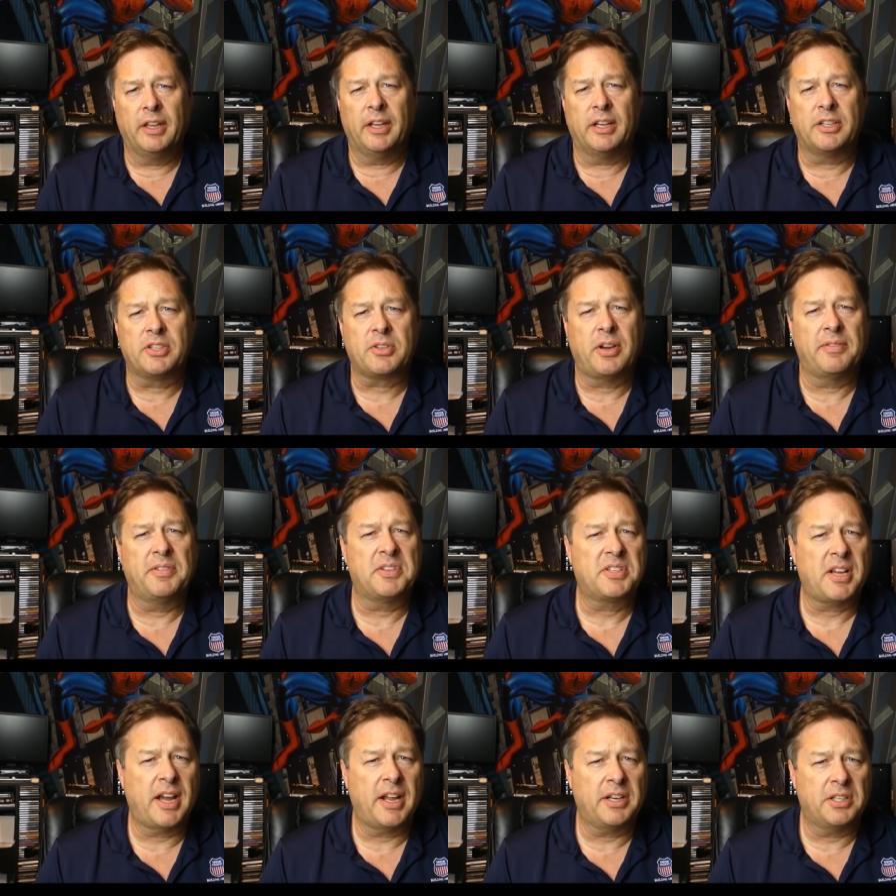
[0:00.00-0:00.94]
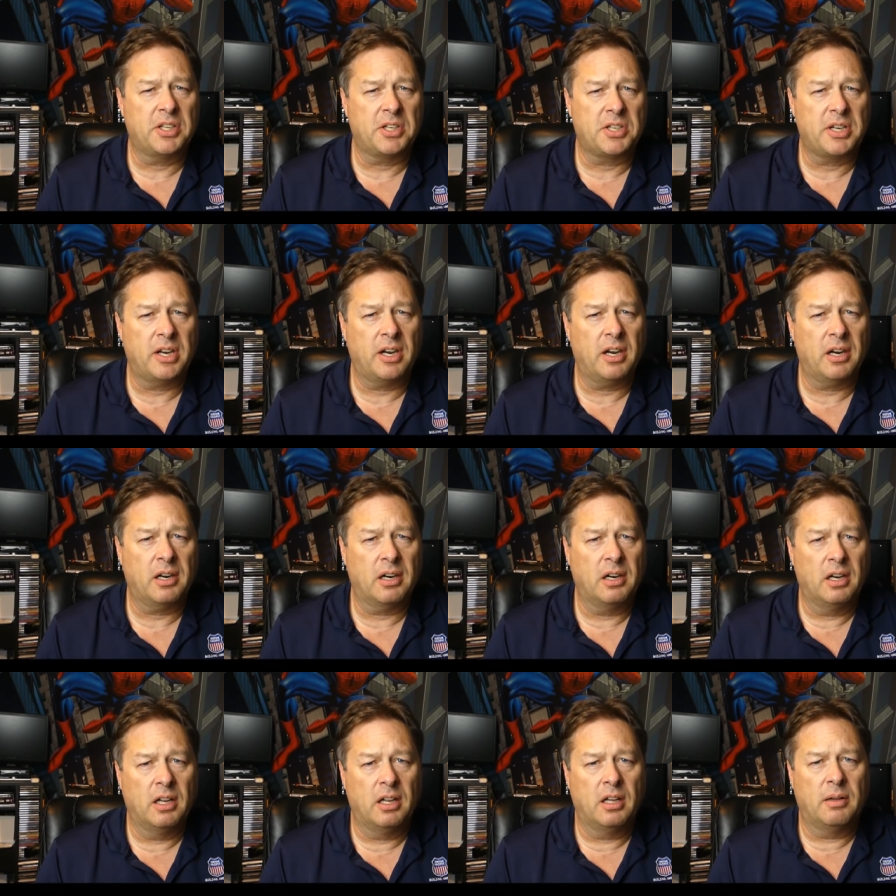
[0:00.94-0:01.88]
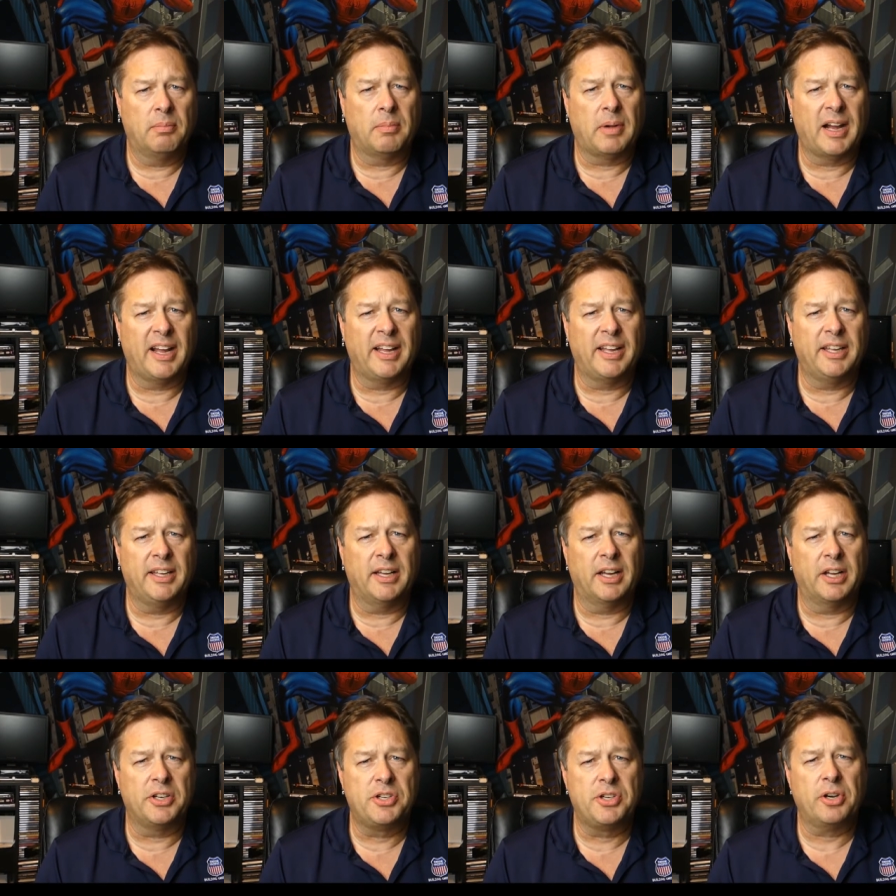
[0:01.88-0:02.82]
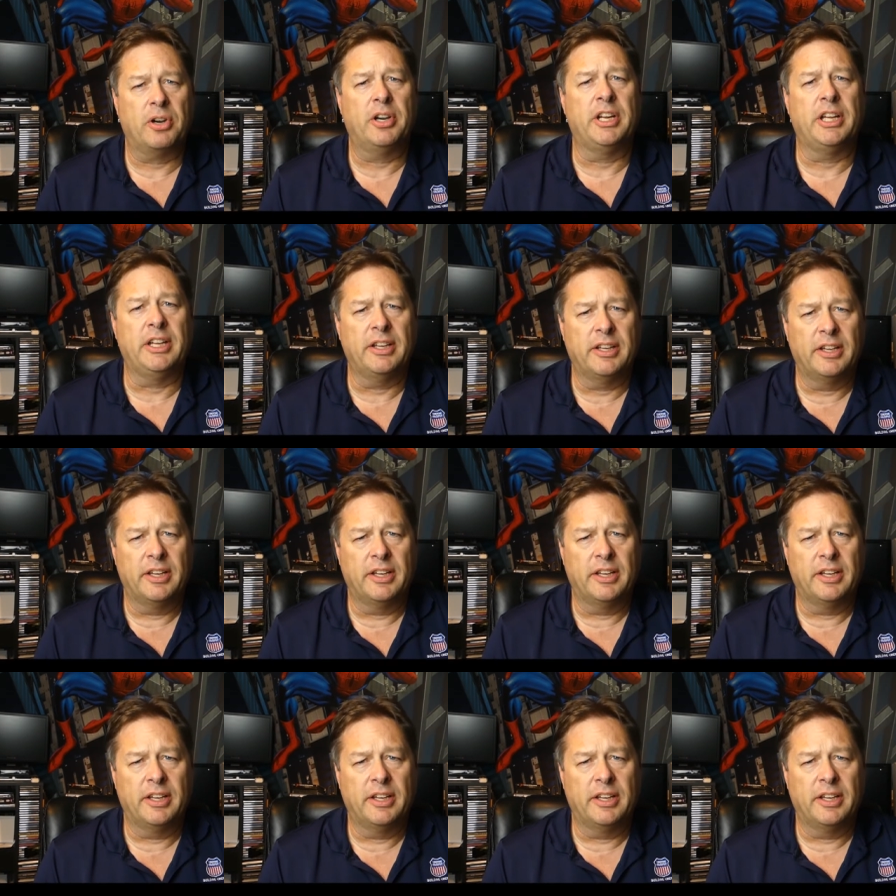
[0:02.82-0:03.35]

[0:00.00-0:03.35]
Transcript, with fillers: and so I've decided to share my journey